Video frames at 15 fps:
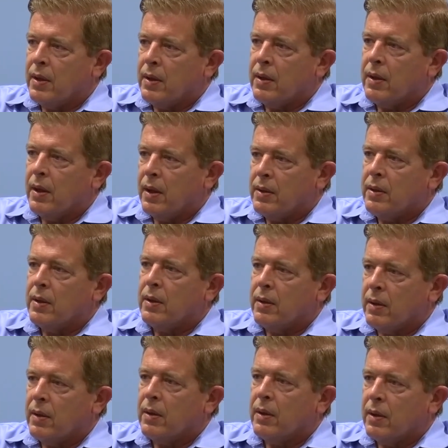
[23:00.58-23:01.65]
It
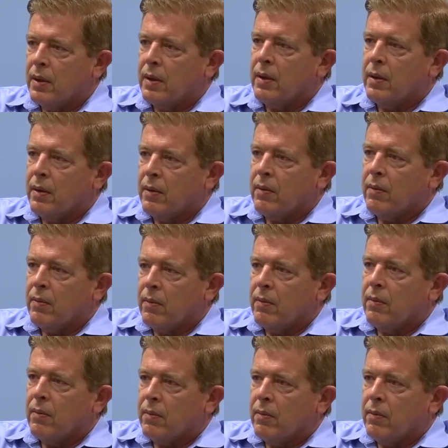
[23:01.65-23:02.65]
gets essentially rolled into that